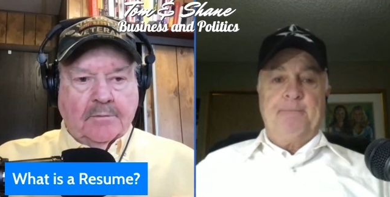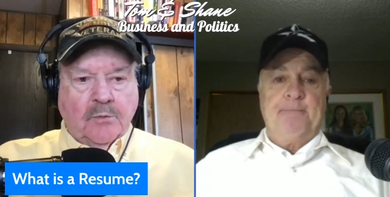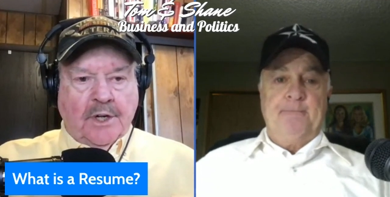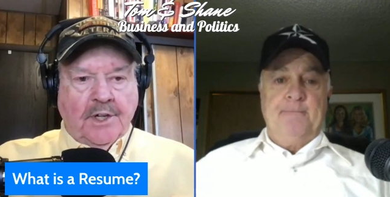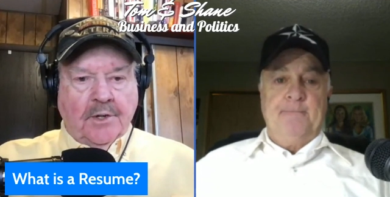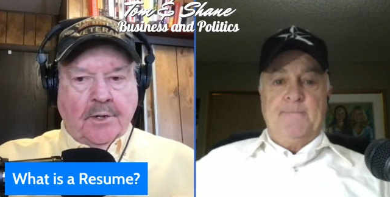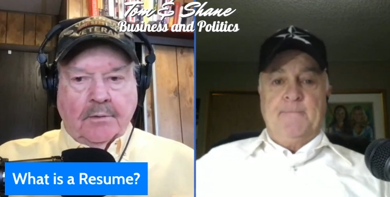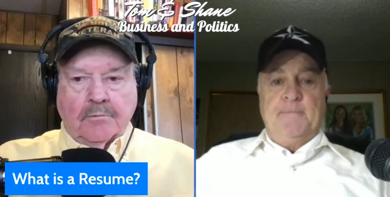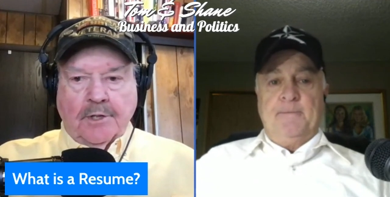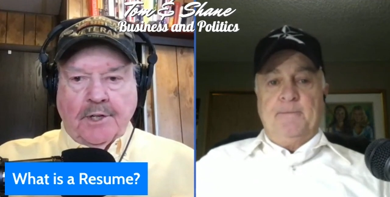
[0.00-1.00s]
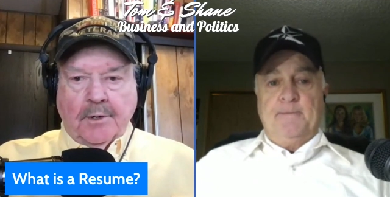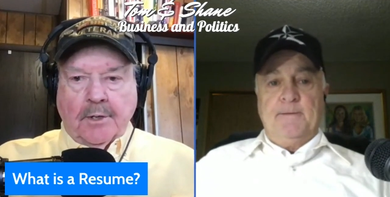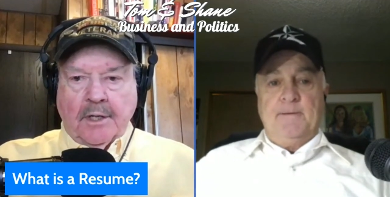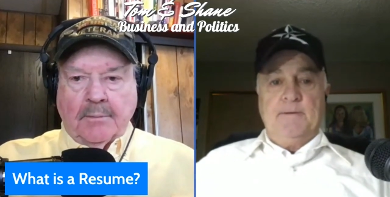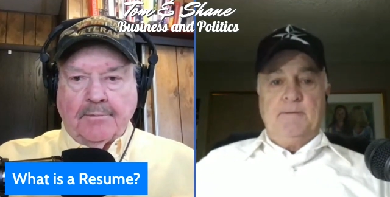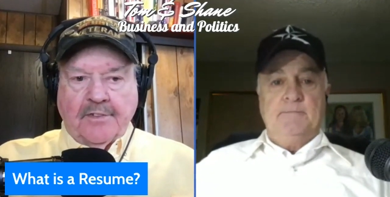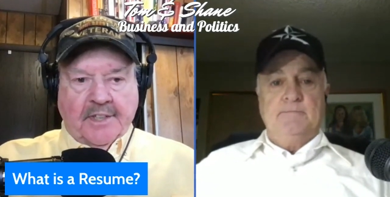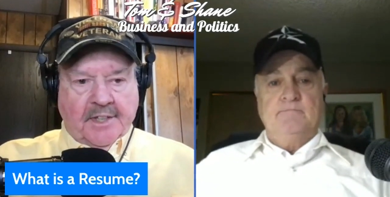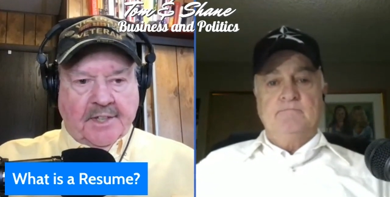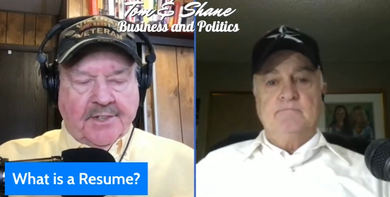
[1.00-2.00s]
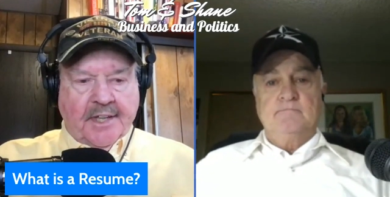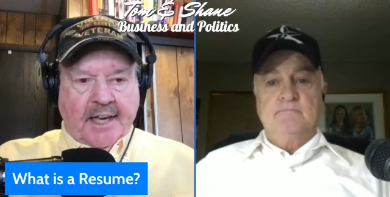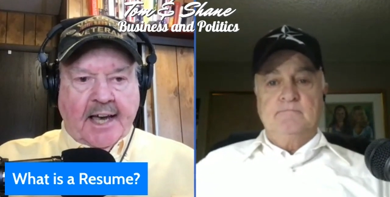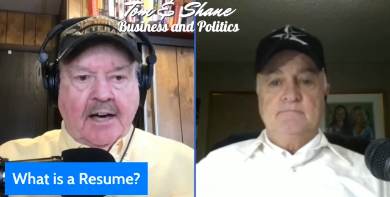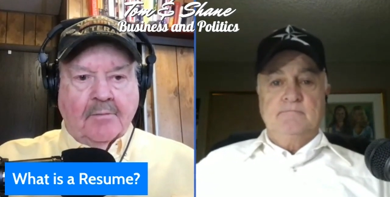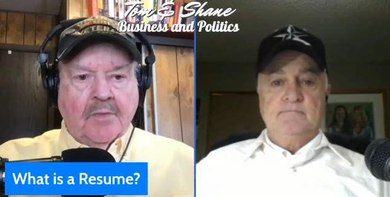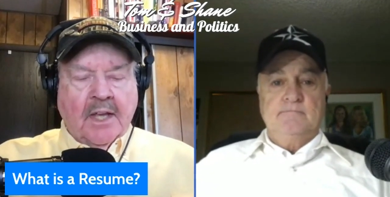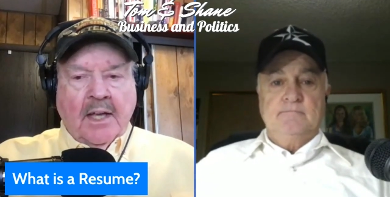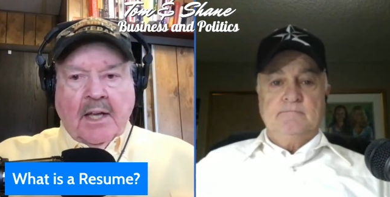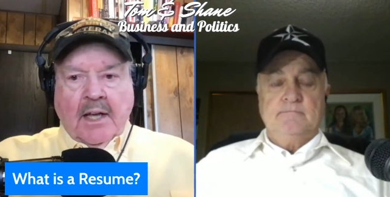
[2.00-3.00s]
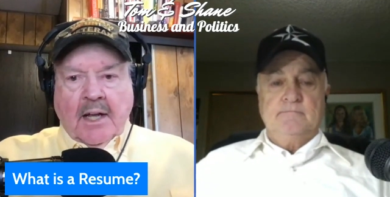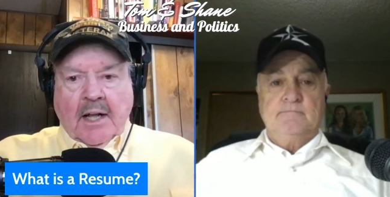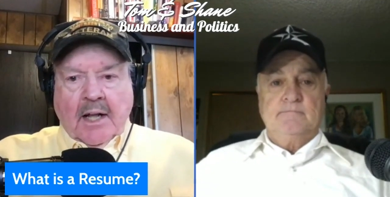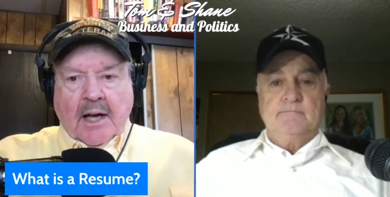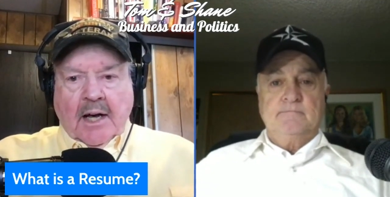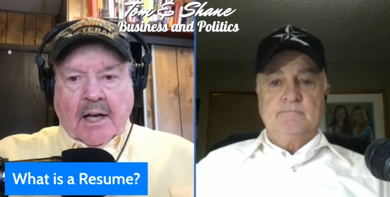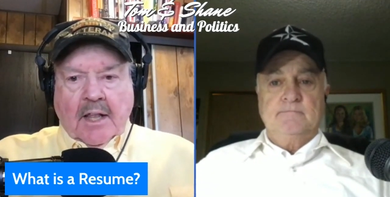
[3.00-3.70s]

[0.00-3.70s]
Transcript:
Speaker 1: when you're when you're uh, filling this thing out. Uh,